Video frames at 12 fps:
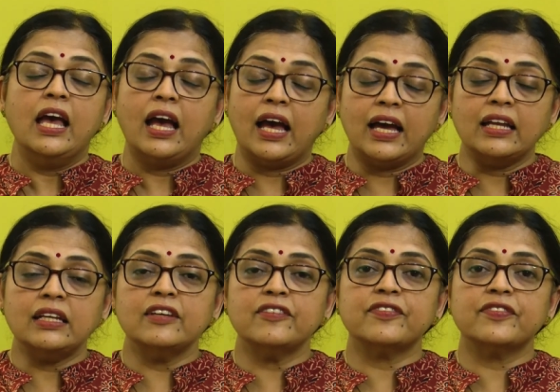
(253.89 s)
And
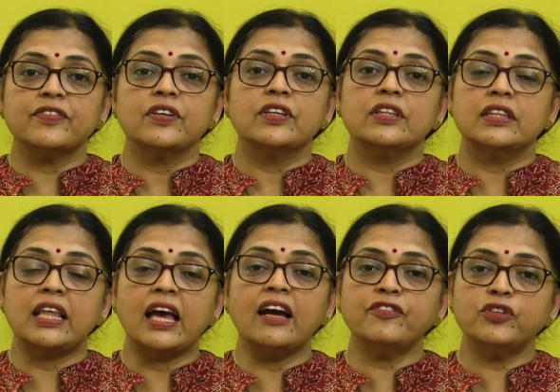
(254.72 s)
if they
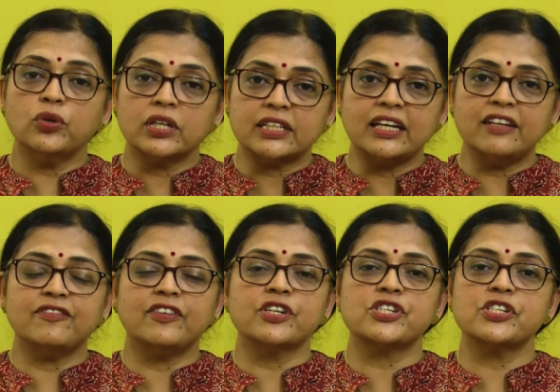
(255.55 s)
have to attend
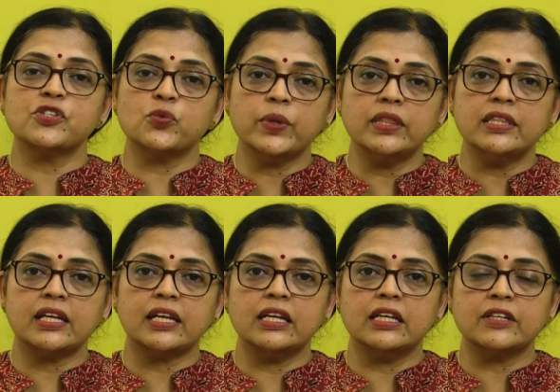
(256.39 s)
functions with their
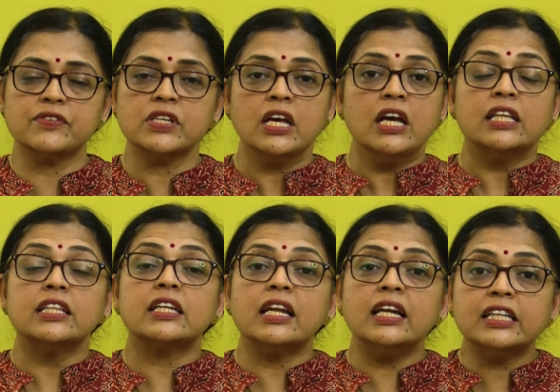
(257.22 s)
relatives, the
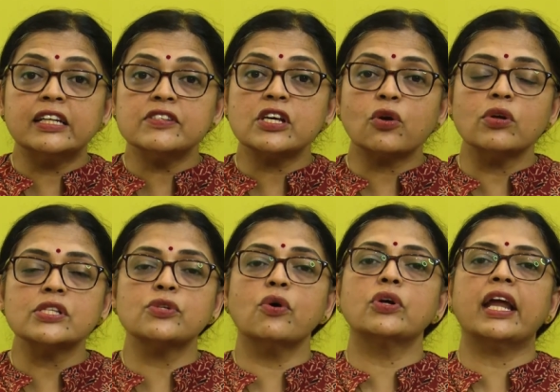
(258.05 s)
relatives are
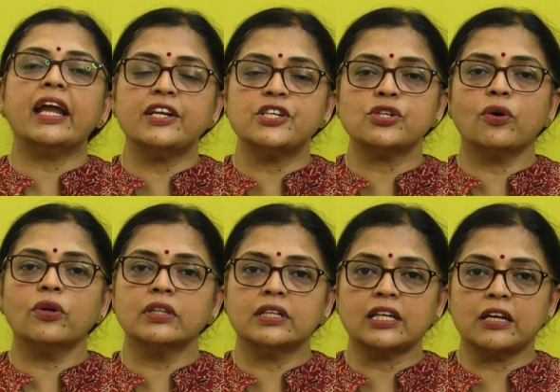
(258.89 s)
also on edge all
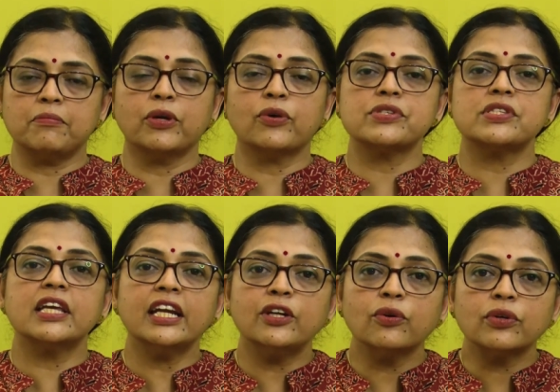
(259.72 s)
the time because
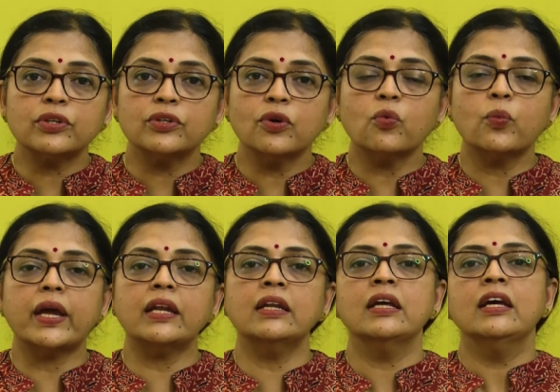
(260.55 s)
they don't know
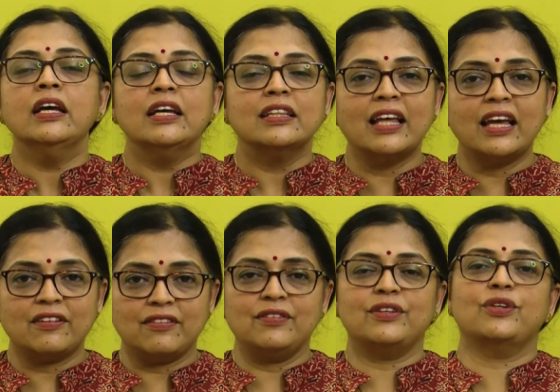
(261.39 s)
when their
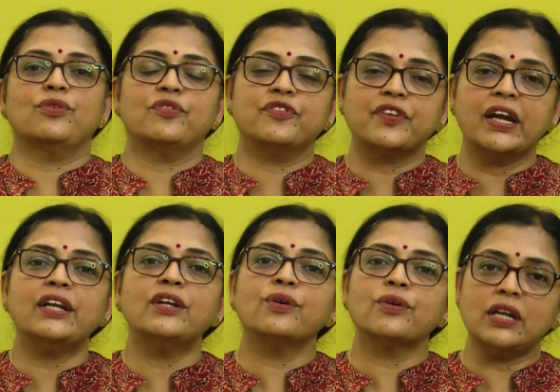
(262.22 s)
you know,
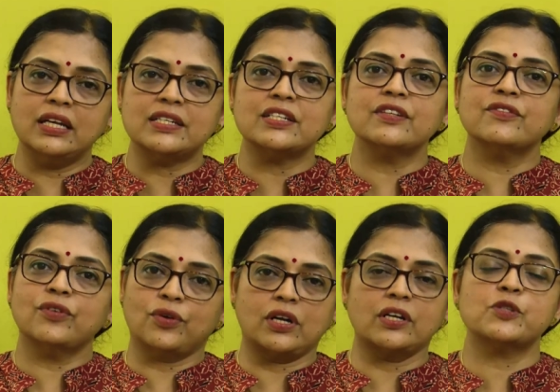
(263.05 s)
friend or relative
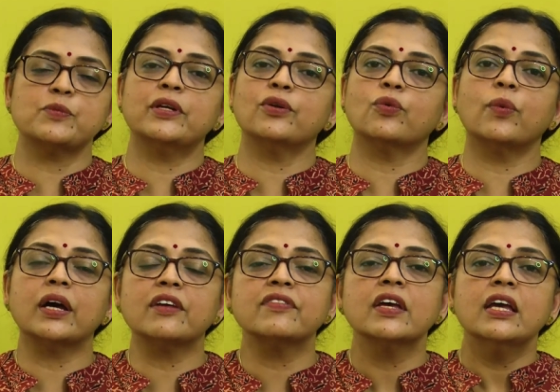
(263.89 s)
or husband or wife